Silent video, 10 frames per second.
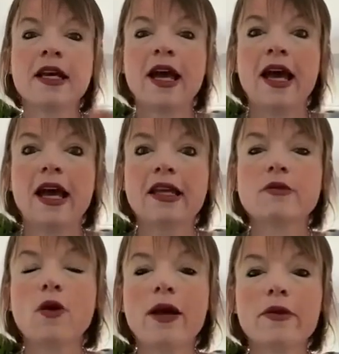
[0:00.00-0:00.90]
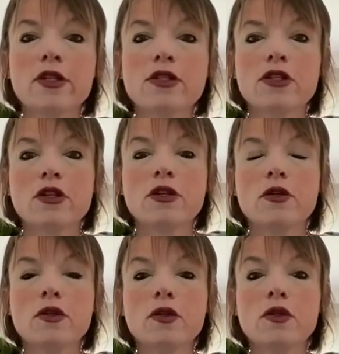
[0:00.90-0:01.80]
And what I want you
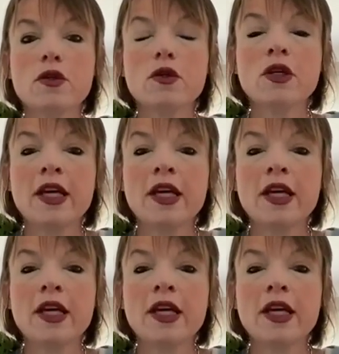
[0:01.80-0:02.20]
to do